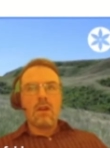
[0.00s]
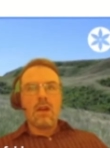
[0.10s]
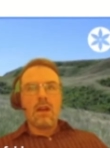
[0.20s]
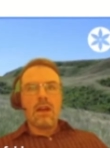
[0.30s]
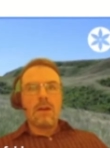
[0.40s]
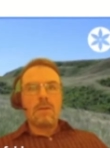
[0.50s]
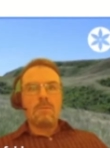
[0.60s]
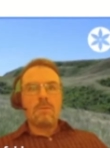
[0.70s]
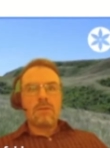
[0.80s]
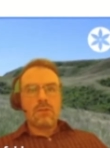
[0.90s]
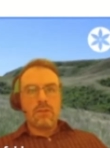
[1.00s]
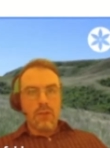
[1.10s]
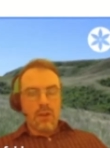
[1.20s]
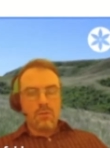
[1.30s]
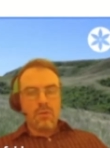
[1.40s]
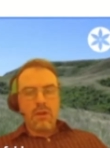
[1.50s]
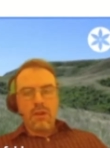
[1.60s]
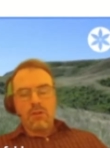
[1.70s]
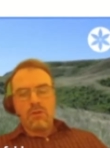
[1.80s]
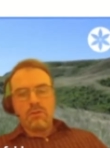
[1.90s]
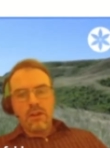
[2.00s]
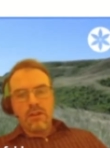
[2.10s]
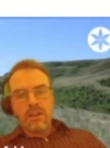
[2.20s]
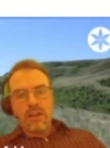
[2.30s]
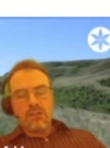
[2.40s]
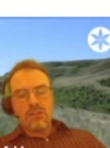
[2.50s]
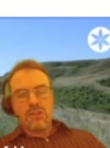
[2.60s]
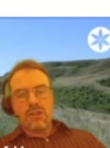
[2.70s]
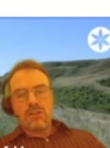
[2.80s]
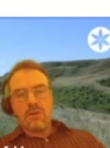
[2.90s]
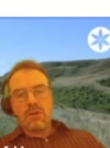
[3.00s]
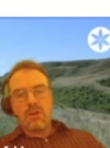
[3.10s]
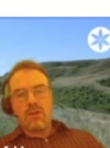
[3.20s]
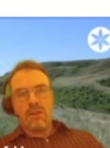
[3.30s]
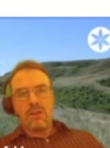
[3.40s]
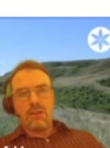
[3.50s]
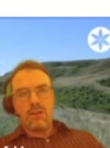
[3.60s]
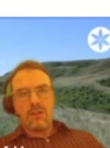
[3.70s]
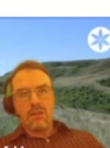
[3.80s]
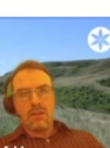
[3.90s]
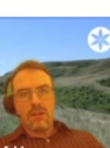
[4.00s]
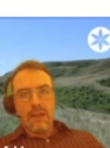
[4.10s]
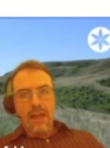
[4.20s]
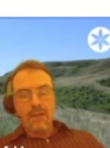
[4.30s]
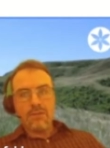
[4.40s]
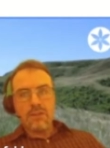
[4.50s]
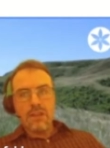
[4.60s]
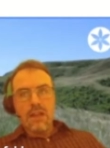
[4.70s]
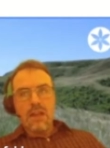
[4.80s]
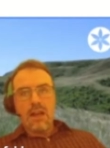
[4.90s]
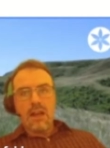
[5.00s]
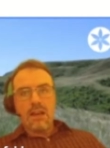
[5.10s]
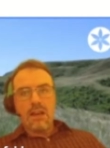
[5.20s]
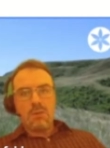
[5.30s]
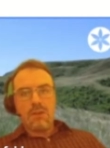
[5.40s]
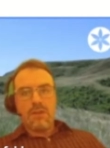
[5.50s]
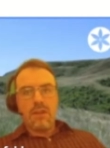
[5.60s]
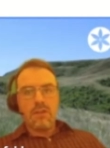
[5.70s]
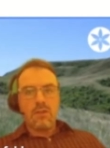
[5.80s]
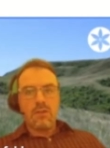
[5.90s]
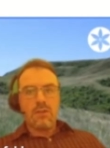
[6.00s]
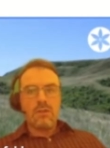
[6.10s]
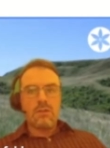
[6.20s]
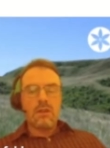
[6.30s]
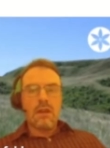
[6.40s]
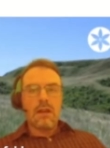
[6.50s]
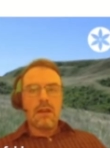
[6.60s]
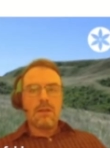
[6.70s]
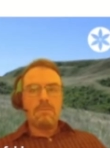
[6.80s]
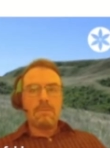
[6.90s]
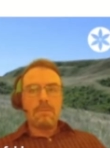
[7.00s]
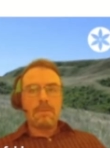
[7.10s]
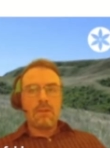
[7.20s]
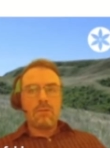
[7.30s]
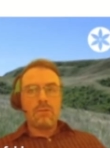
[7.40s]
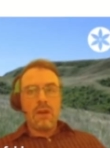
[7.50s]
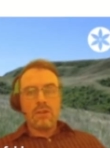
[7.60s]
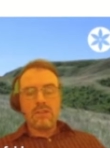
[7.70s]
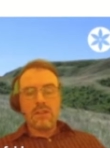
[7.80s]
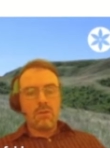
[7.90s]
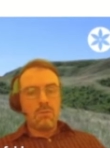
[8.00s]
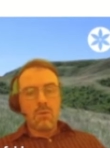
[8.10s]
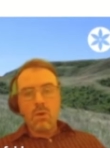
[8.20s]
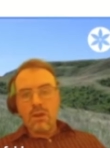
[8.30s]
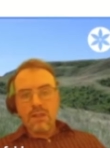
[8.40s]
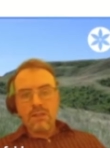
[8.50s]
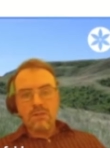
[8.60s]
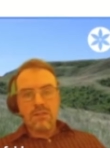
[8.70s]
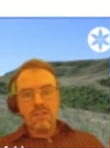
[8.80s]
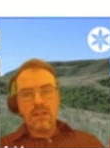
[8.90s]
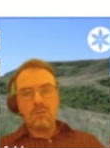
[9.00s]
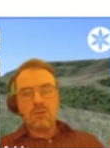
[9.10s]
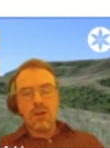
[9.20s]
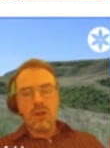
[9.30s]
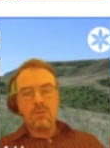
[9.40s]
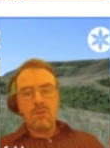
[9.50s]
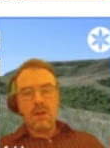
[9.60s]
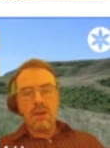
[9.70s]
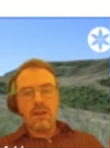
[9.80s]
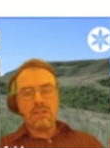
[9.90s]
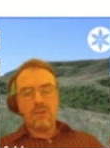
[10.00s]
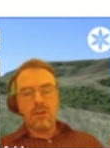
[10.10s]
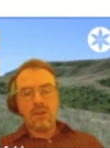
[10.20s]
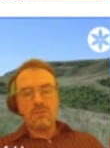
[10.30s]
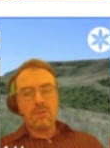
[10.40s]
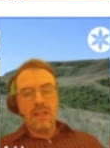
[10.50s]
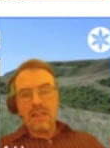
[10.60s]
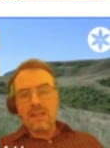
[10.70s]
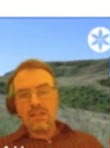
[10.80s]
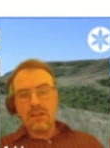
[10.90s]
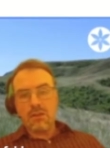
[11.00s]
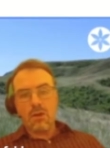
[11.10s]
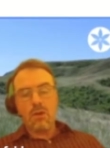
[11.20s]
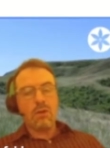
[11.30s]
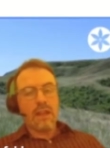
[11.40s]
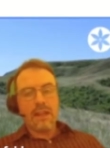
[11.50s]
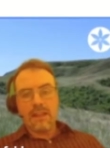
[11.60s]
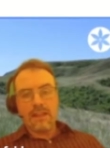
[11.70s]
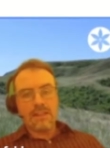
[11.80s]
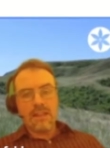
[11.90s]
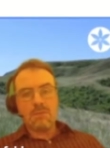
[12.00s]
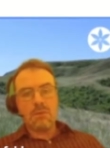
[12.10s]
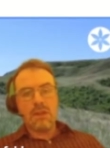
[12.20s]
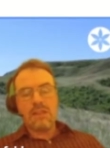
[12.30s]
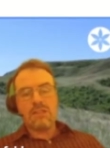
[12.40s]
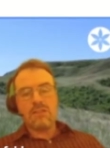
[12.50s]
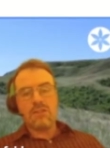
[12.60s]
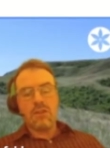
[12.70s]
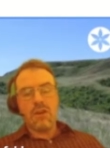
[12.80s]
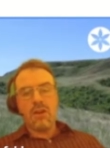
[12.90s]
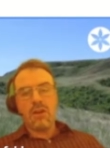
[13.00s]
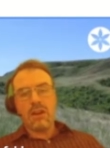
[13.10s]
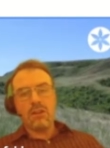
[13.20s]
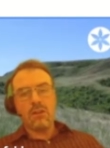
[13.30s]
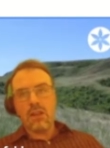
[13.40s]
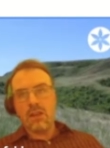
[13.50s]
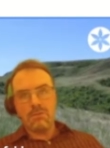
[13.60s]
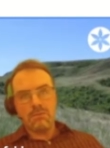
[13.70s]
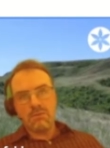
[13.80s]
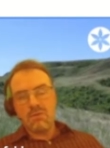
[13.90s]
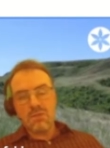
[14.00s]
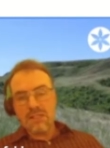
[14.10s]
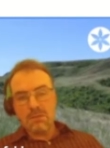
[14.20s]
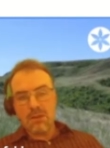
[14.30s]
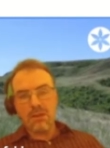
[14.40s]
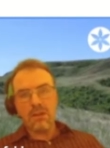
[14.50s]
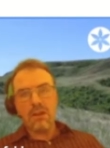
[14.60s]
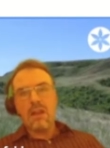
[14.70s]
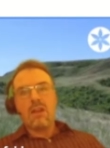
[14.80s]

So you've got the prairie coneflower that I just talked about on the left. A couple of other flowers that will more or less do the same job as far as being easy to grow, liking the same place in your yard and looking similar